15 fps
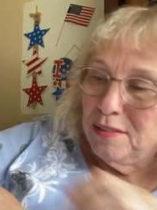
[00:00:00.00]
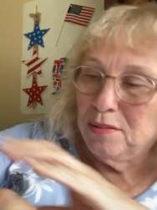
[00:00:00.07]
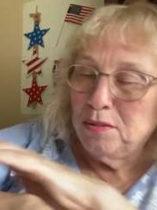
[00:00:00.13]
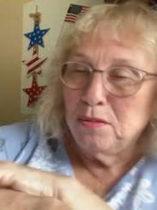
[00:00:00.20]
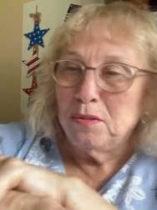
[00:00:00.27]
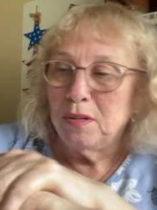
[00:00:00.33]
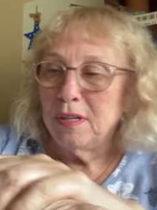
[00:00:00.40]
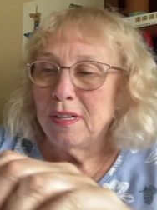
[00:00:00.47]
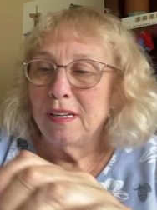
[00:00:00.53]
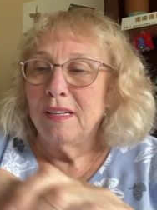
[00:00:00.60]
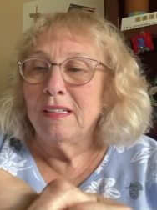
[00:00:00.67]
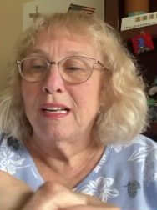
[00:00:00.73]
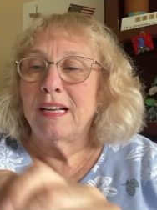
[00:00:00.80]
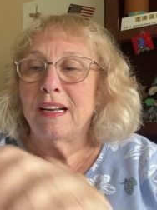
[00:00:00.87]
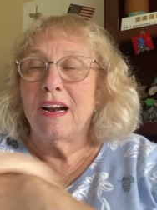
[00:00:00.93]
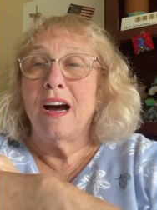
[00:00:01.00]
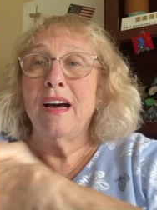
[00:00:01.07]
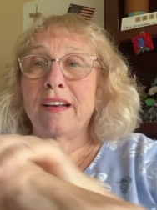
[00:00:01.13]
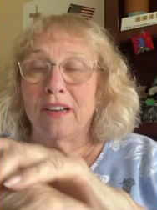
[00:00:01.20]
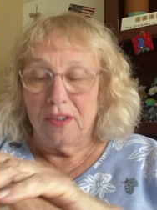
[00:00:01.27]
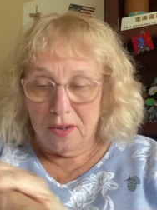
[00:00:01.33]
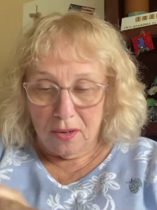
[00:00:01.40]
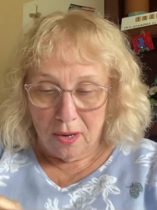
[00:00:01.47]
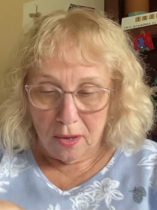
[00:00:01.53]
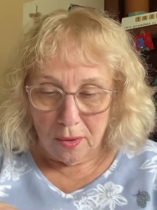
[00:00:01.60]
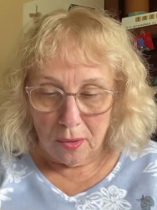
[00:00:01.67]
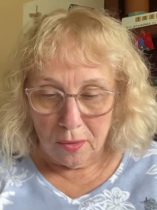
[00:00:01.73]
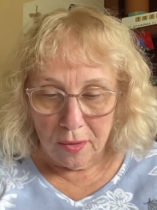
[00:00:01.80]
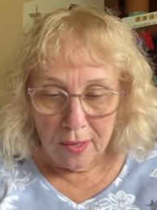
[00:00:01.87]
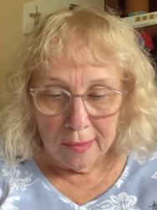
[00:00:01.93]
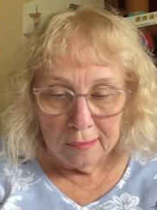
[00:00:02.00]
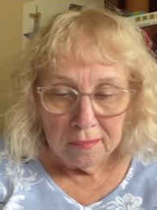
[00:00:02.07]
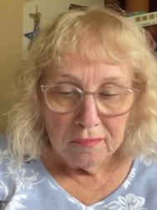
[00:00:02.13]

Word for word: Ooh, they get hot under all those.